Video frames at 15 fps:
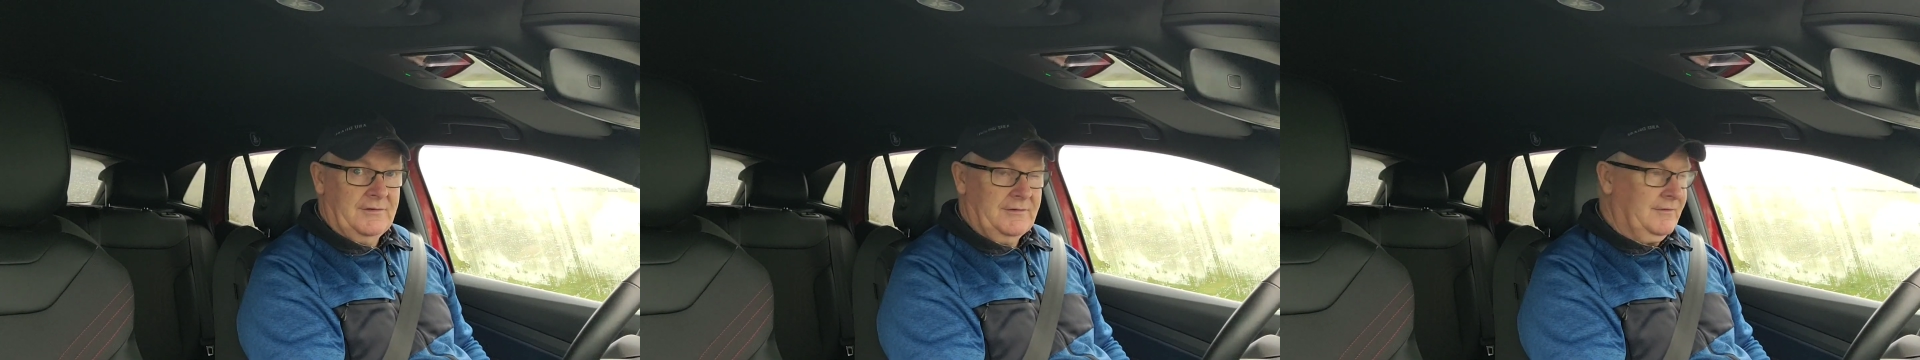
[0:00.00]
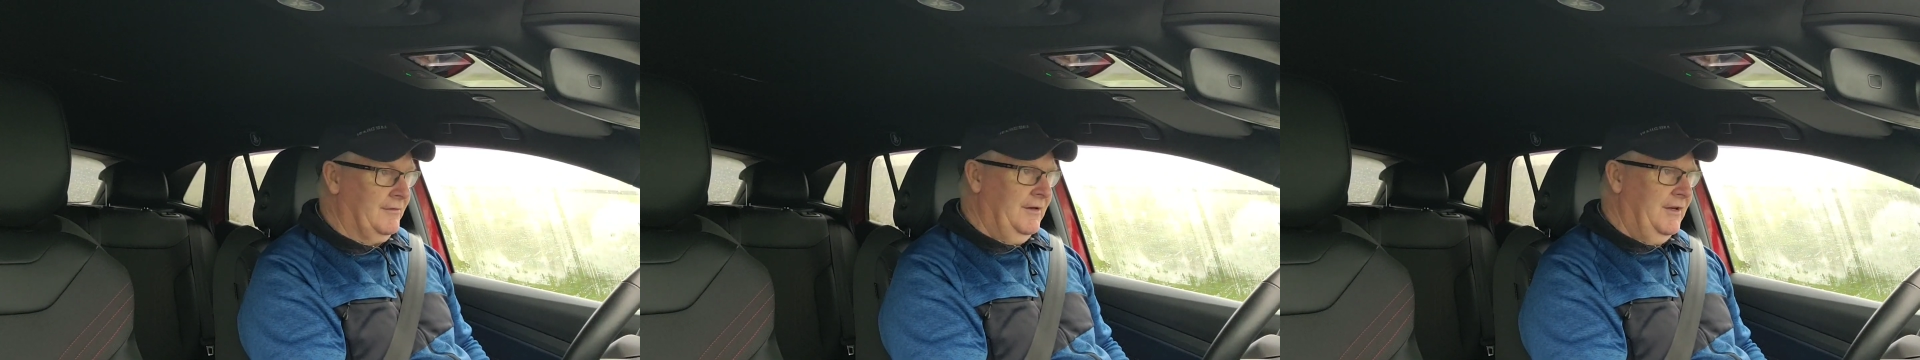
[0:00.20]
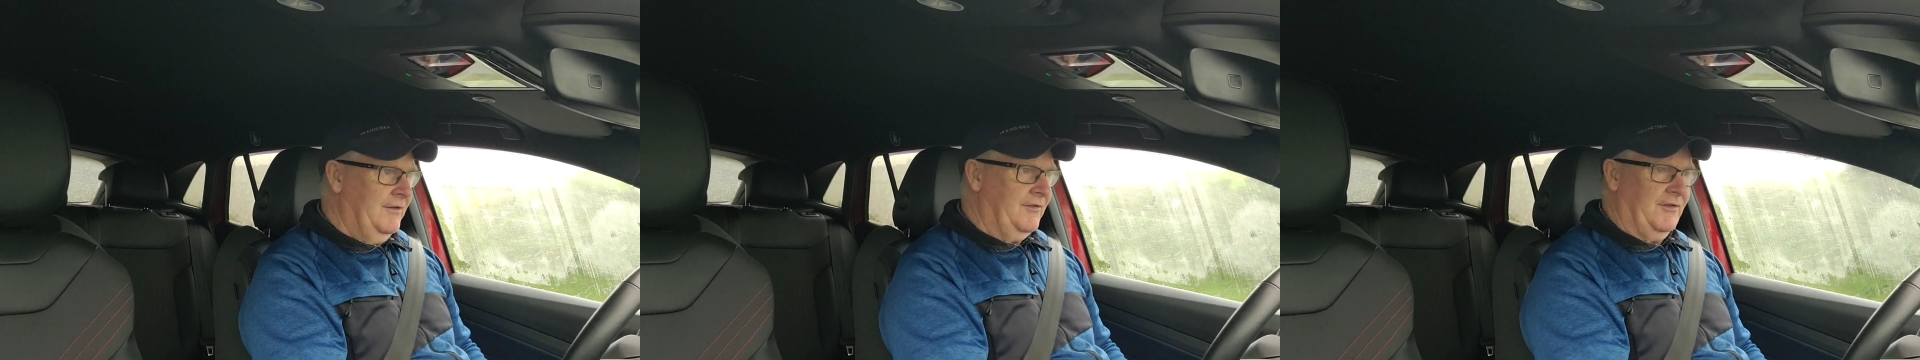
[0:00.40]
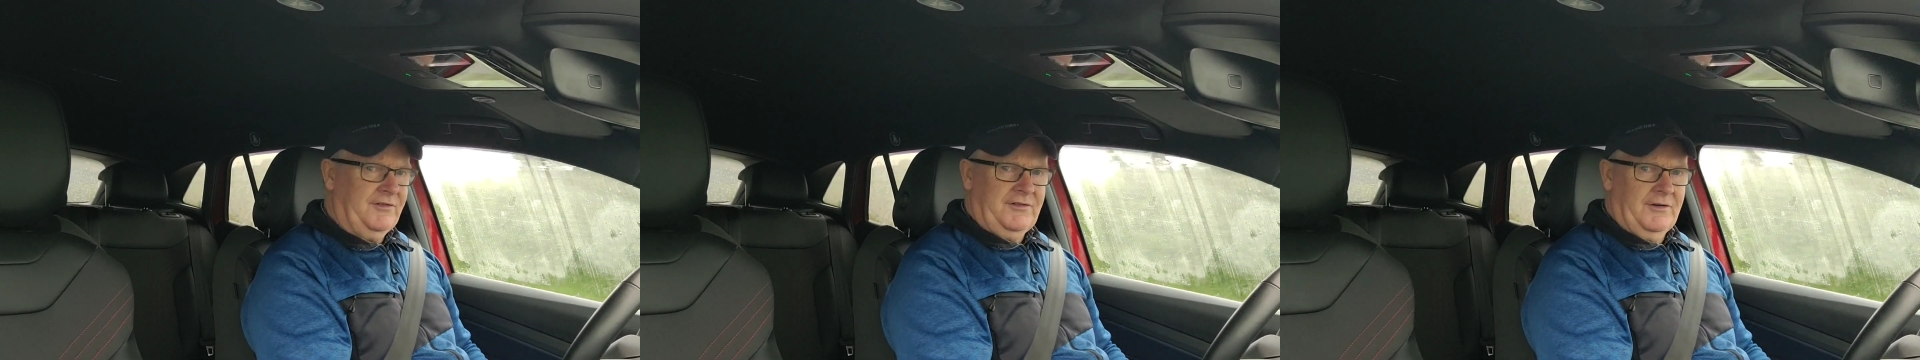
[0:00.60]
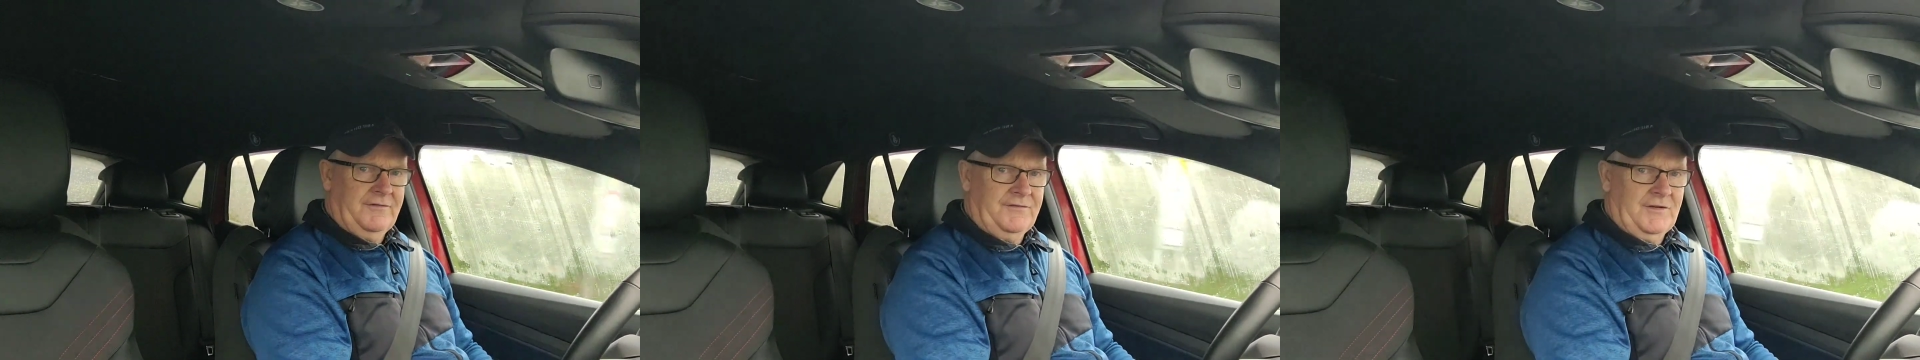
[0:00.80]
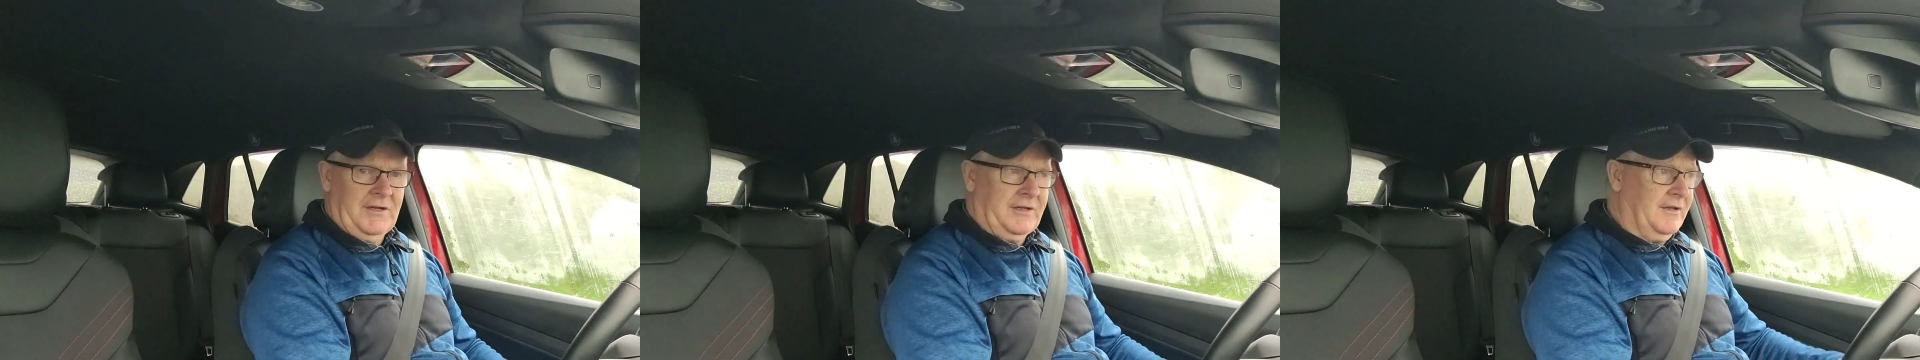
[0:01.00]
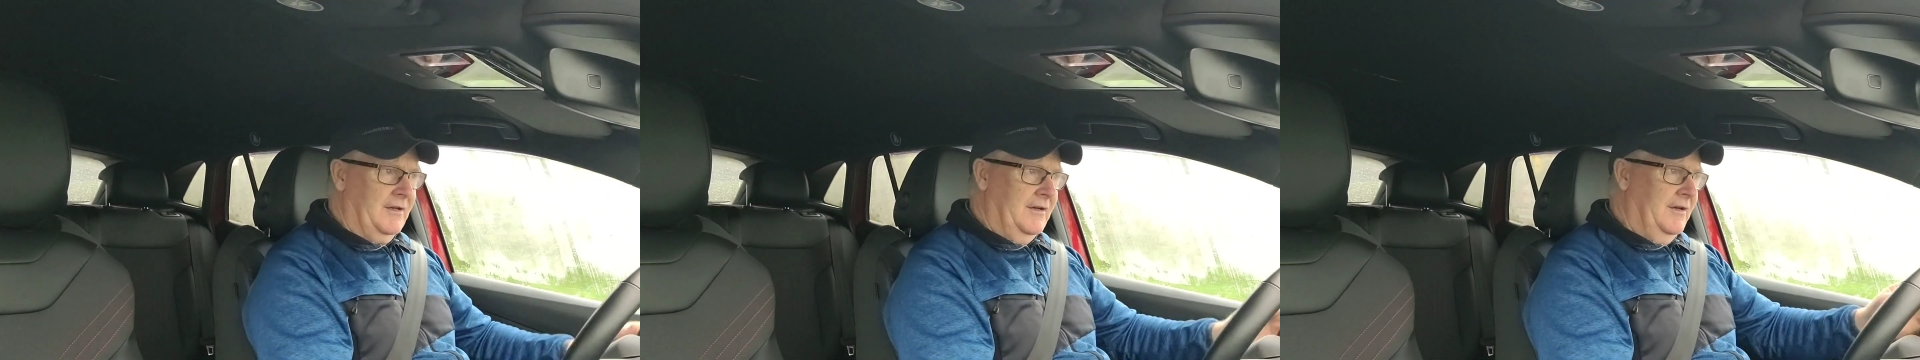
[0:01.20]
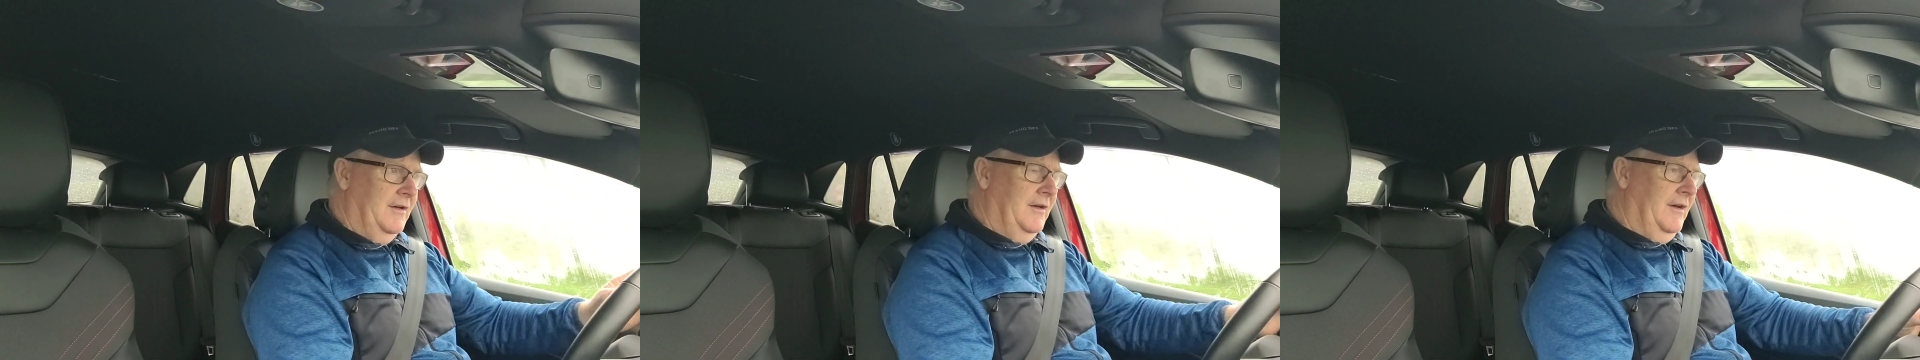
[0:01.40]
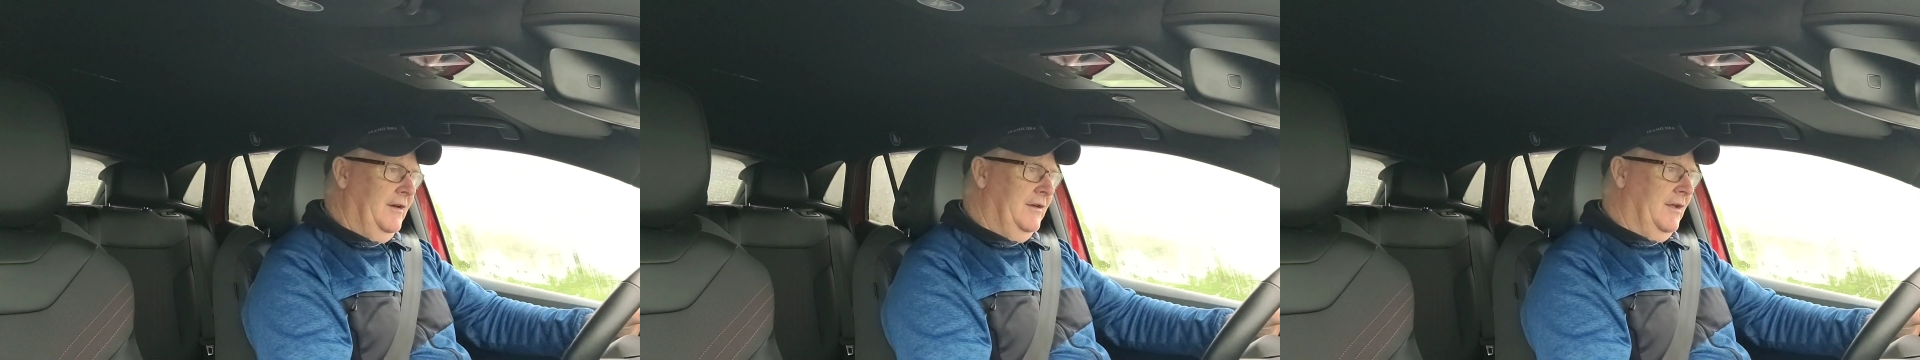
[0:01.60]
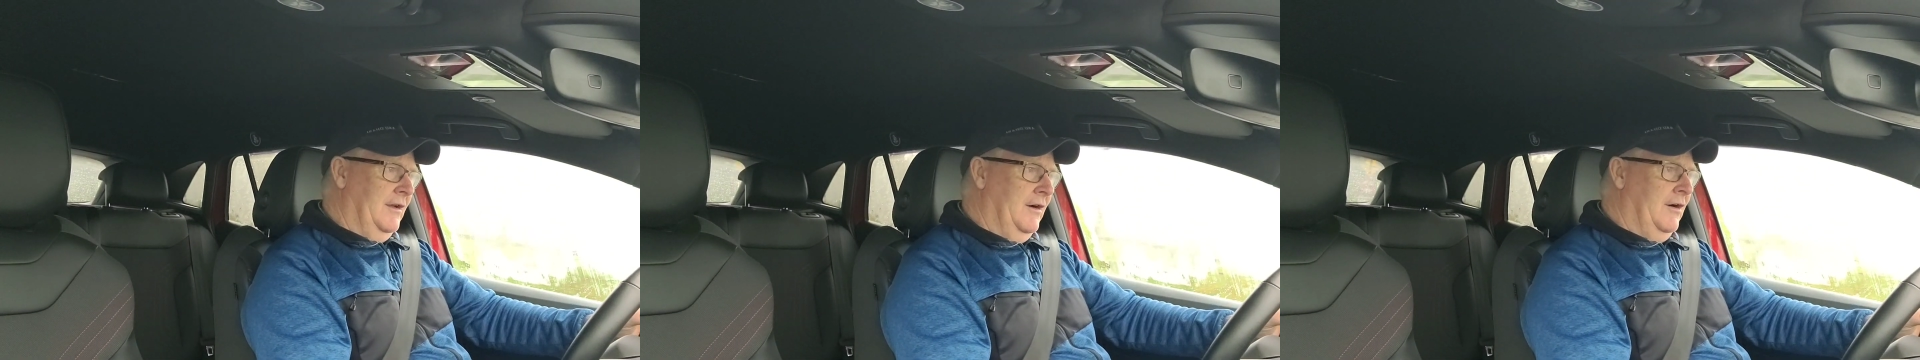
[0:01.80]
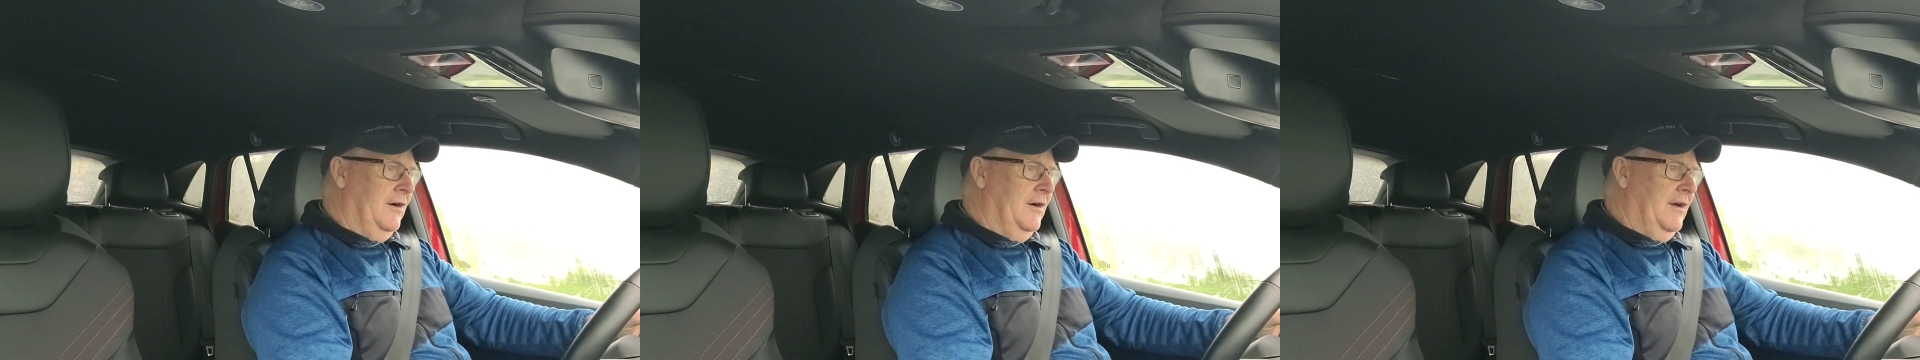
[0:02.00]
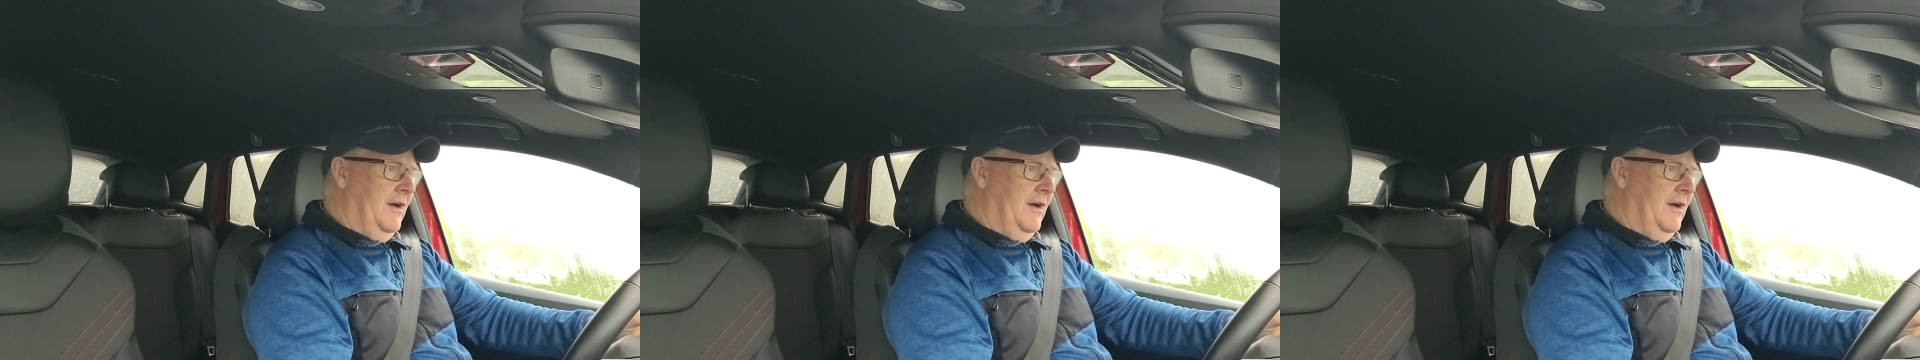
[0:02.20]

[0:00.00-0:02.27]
Crazy stuff, like, you know.